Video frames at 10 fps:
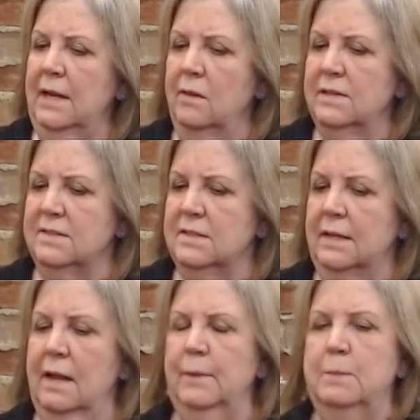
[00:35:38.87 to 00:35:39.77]
And then all of a
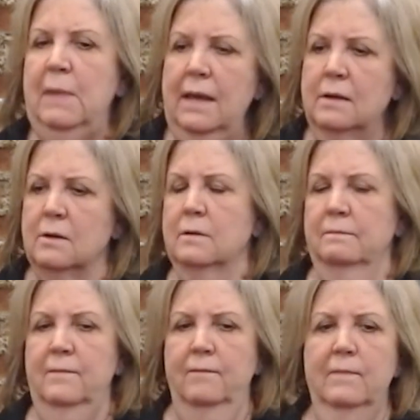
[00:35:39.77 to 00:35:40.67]
sudden I'm the
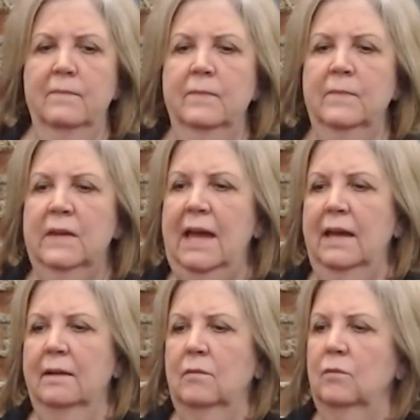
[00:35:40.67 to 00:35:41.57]
mayor.
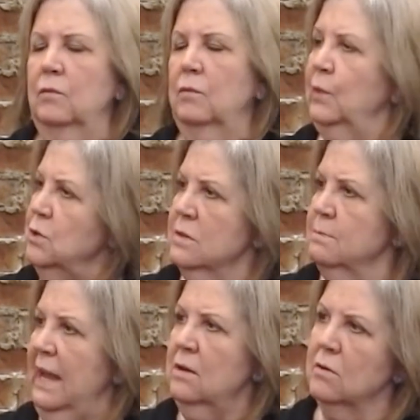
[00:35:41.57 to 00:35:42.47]
And
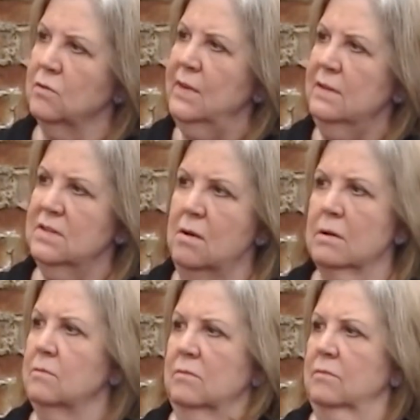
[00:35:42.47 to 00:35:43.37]
when you're the mayor,
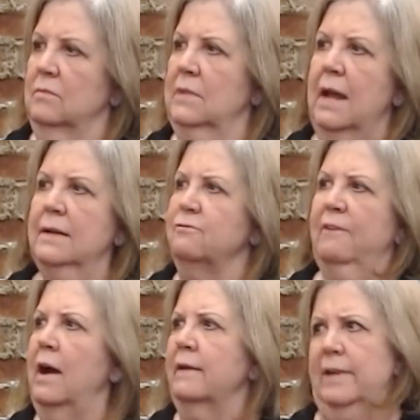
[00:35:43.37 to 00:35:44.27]
things aren't
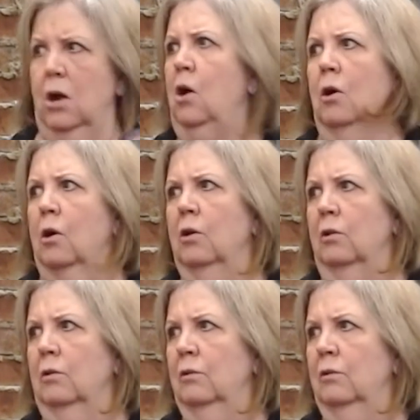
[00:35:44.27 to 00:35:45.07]
9 to 5 at all.